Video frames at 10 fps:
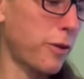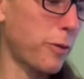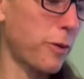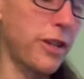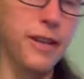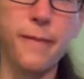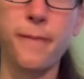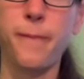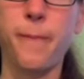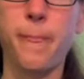3,
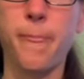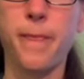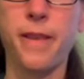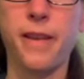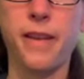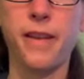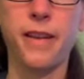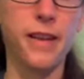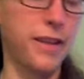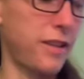
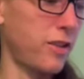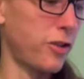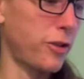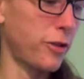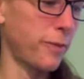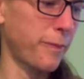and then 2.